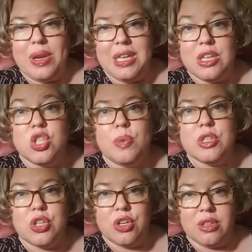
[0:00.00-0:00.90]
we need to
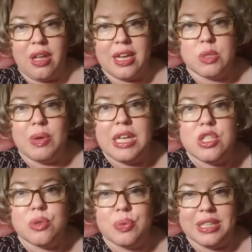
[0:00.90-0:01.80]
internalize. We need
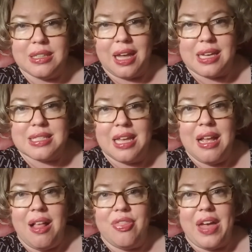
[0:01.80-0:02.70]
to realize
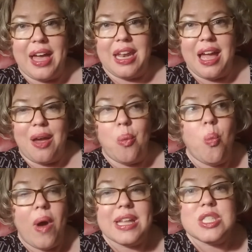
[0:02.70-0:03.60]
that
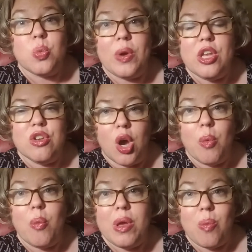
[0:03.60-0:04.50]
once we know
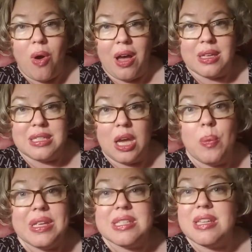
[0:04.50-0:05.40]
what we want and
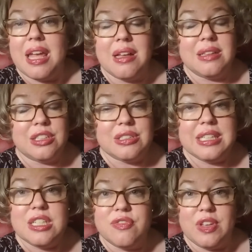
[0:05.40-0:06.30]
we say it
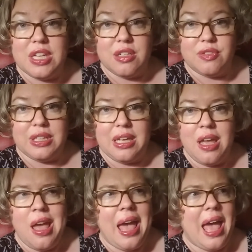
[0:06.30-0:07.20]
clearly and definitively,
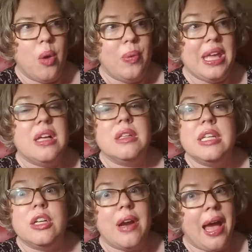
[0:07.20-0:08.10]
and we
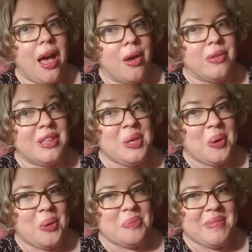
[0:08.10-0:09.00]
clear out the
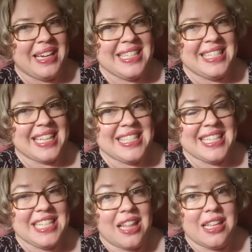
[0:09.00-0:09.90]
old mindsets
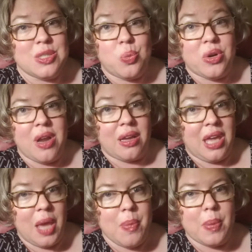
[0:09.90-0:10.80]
that tell us we're not
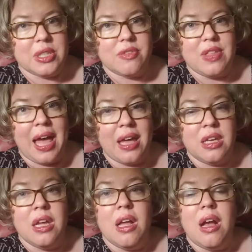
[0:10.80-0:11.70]
capable of
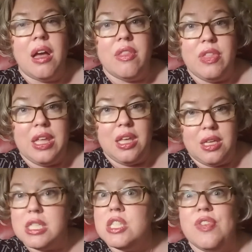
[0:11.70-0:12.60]
that,
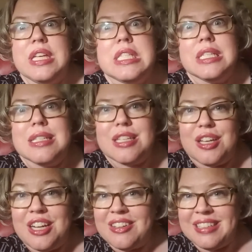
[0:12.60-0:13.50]
the sphinxes
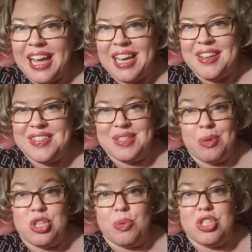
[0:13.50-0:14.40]
in our lives,
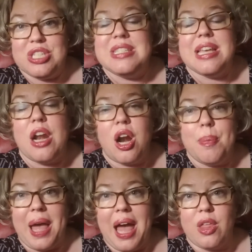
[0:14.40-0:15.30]
which, which set our
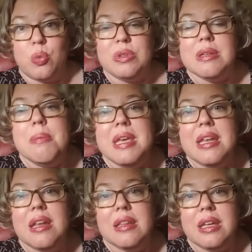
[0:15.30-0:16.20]
path, will
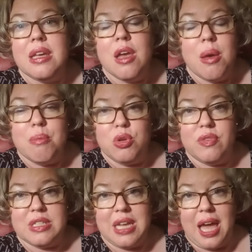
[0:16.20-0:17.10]
immediately move
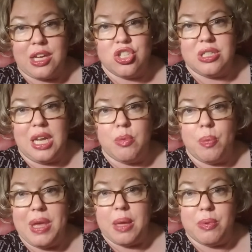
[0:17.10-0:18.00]
into action and we'll
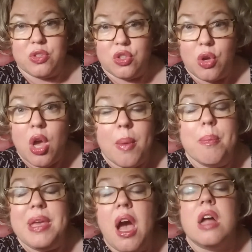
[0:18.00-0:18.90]
be able to
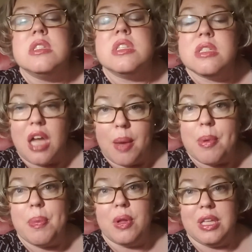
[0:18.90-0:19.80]
be
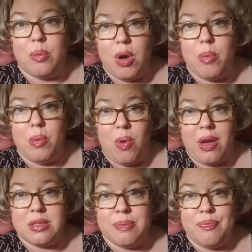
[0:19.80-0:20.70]
unstoppable in what we
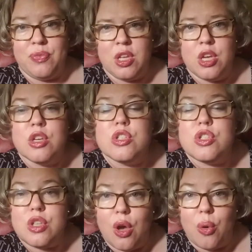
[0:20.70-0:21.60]
want.
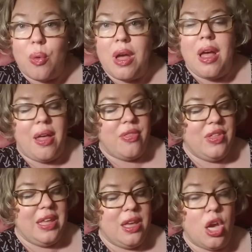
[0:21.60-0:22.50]
So,
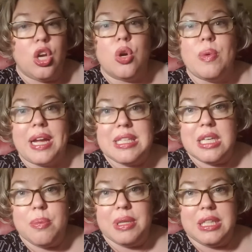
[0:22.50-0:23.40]
the
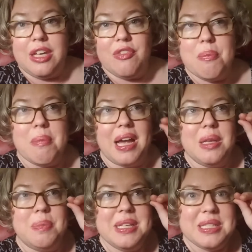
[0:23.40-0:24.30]
correcting belief
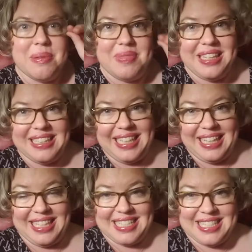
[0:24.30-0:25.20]
might be something
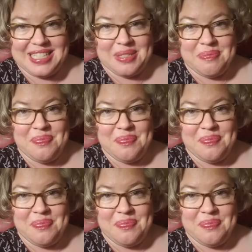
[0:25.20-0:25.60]
like this.